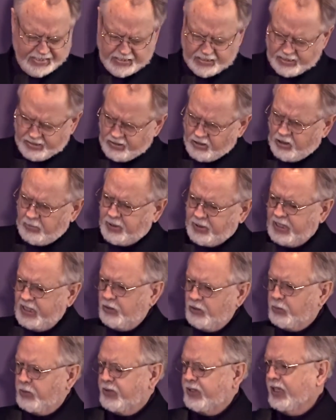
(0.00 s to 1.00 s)
The yarn
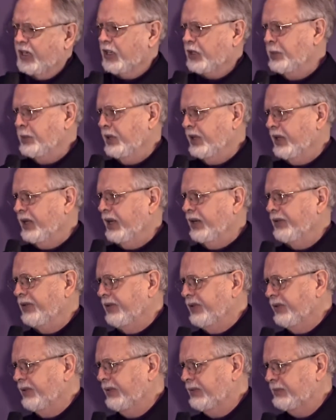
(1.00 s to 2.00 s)
begins with
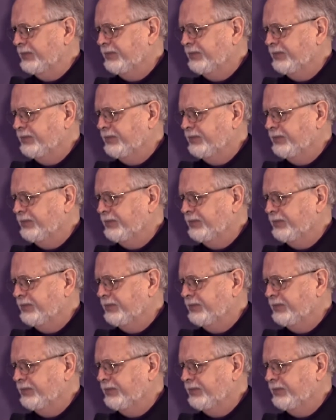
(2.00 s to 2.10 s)
telecommunications.